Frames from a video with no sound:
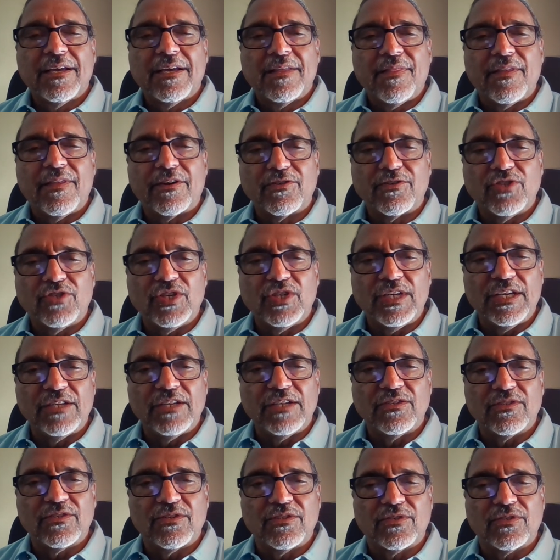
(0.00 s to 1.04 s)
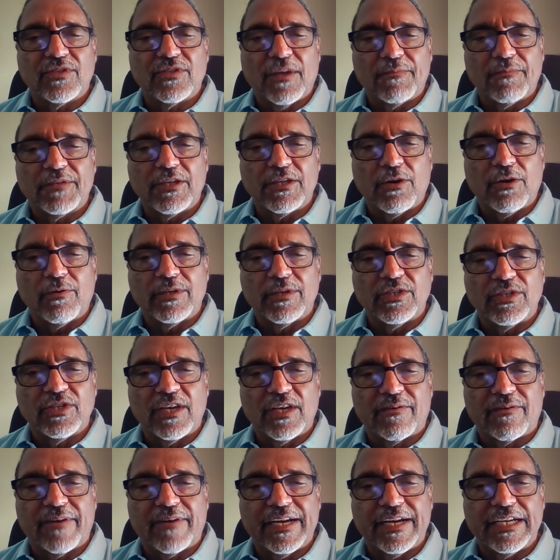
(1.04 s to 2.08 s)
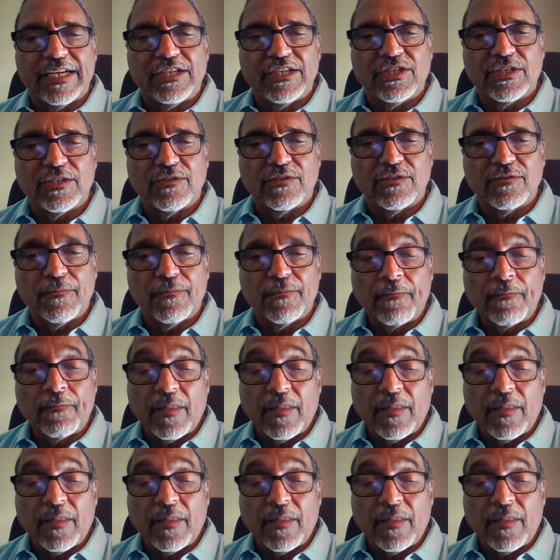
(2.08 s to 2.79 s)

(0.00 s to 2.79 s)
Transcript: their genes to subsequent generations?